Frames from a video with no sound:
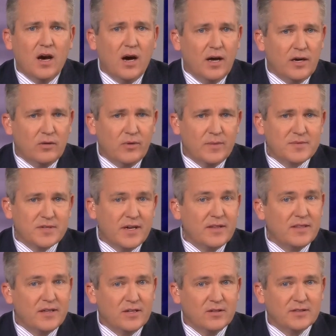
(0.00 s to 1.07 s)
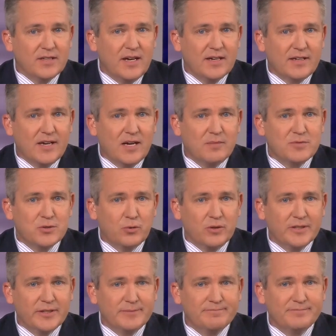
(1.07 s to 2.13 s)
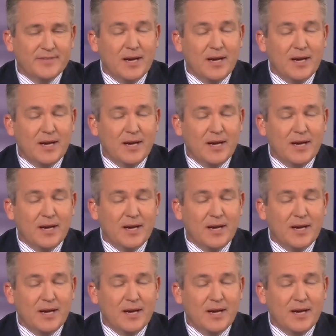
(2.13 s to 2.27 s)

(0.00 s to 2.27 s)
on our website, thehill.com, shortly.